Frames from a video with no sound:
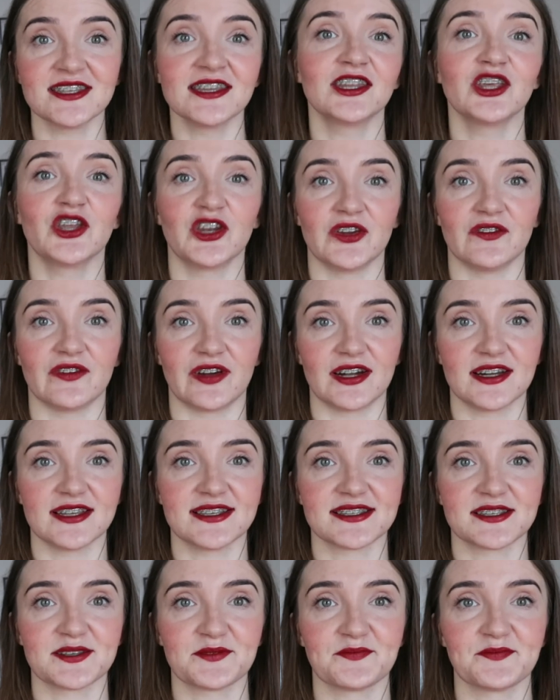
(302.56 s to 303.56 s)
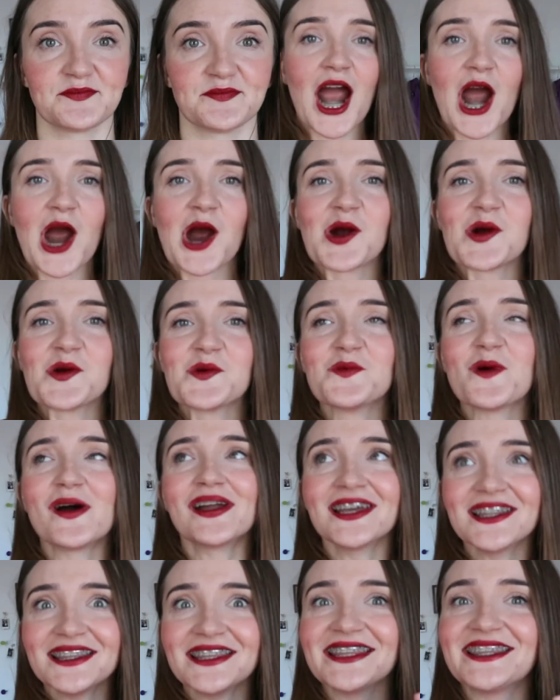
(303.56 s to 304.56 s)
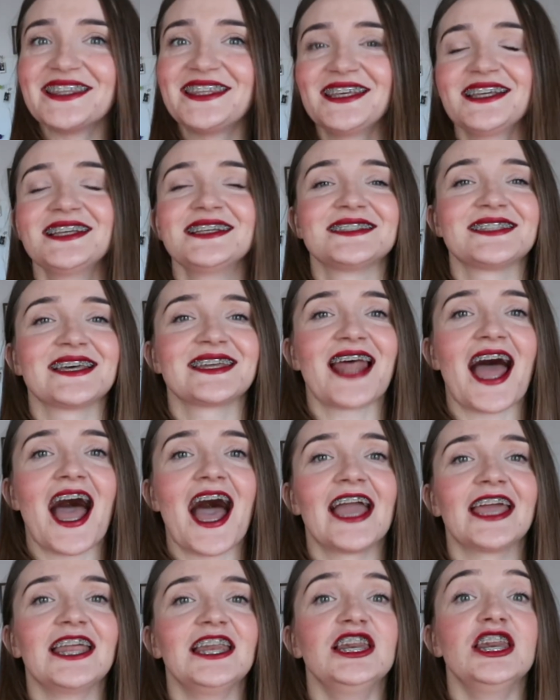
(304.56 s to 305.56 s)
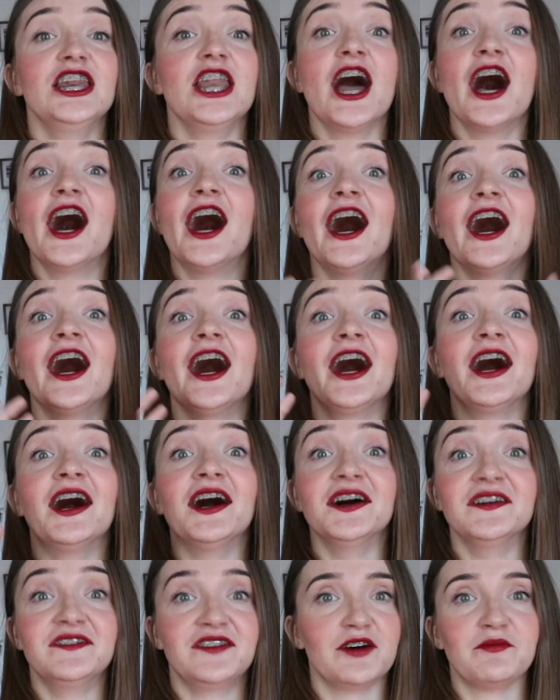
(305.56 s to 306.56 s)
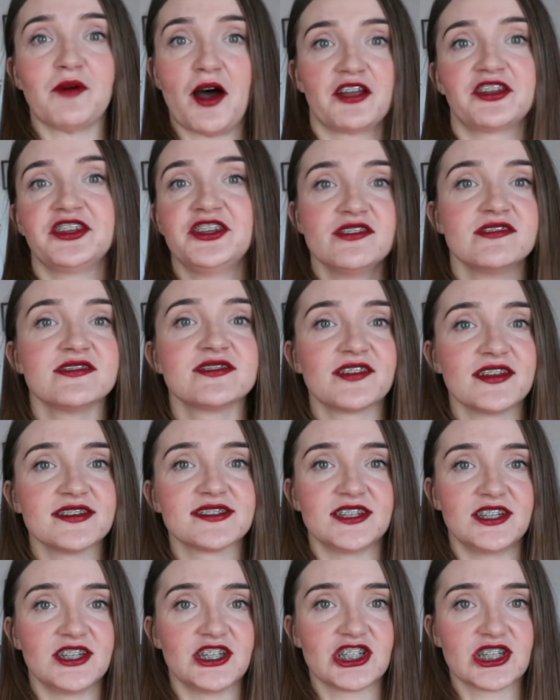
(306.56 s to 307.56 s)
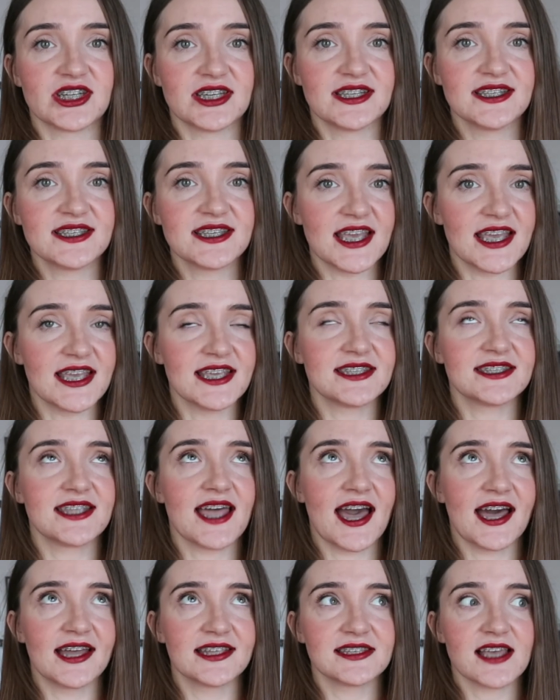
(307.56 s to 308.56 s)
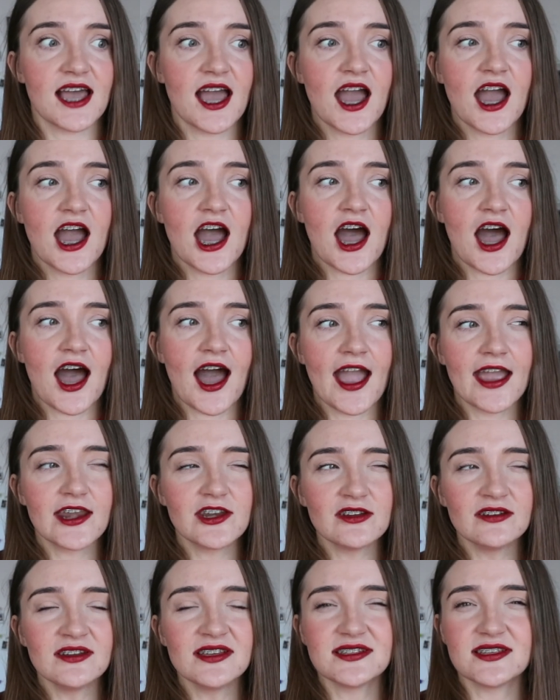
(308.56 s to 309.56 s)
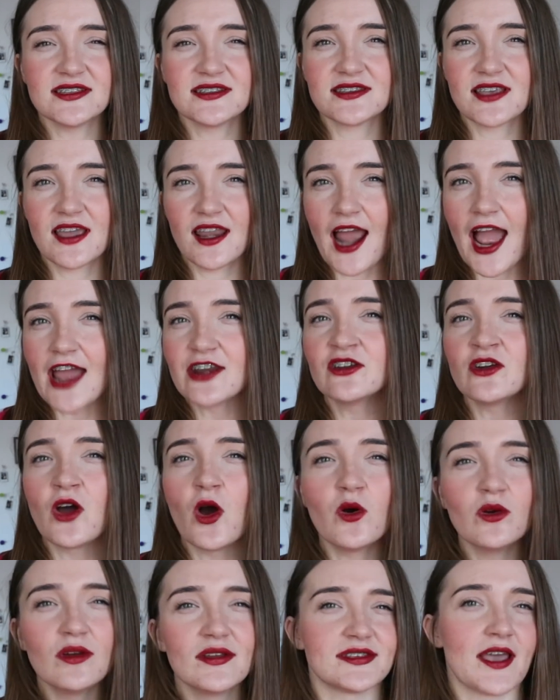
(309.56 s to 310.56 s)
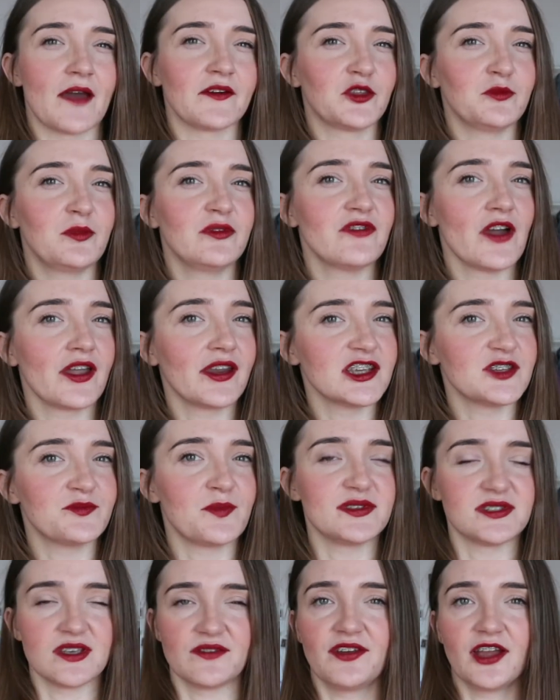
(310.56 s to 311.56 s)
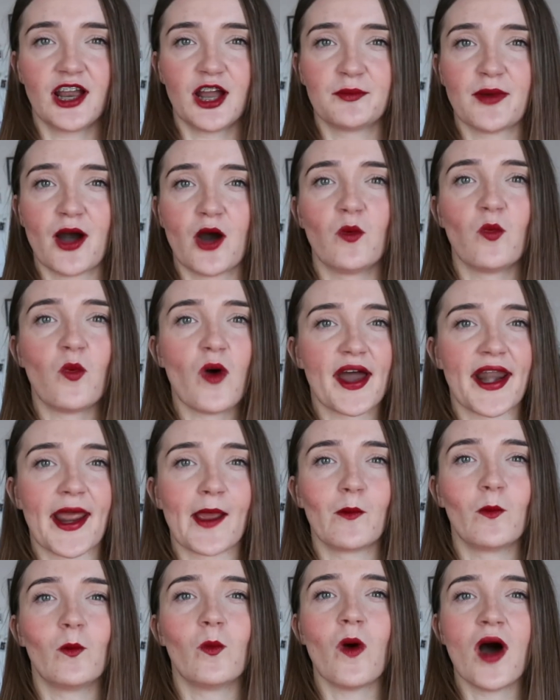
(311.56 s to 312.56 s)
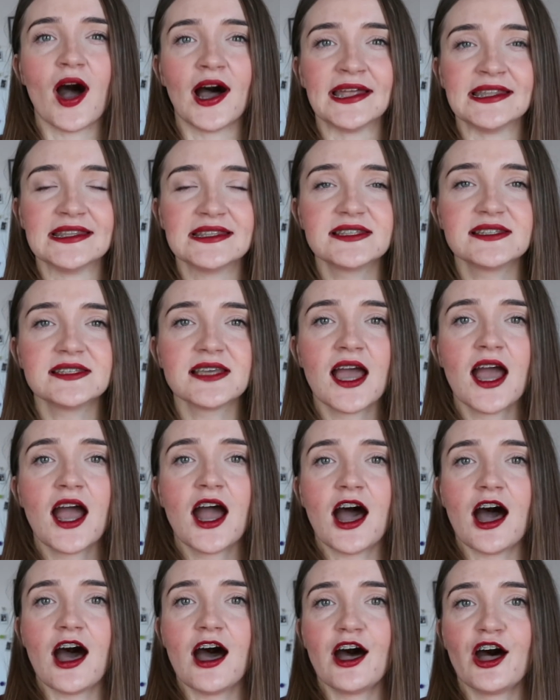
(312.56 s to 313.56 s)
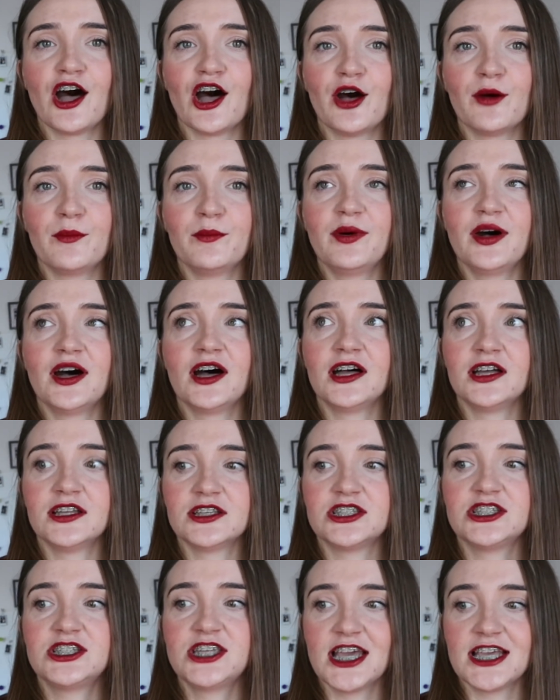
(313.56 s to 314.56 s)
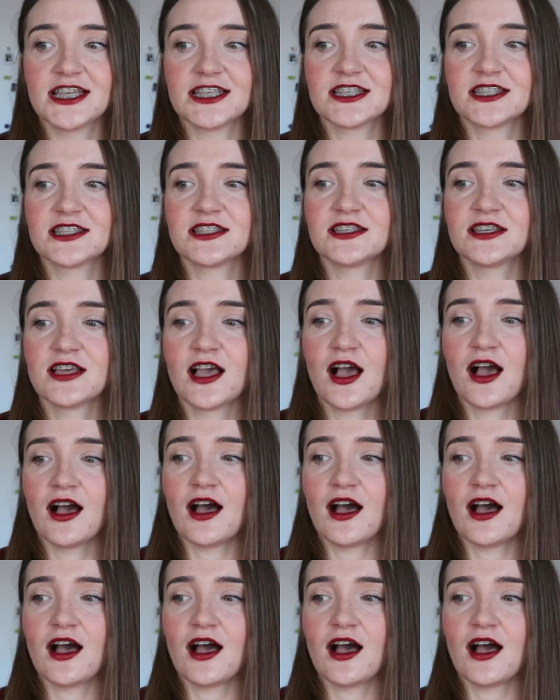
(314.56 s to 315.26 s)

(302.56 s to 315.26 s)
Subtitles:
in the universe. One of the things that I love about New Year's resolutions is that I don't always have to be very specific about what I want, but just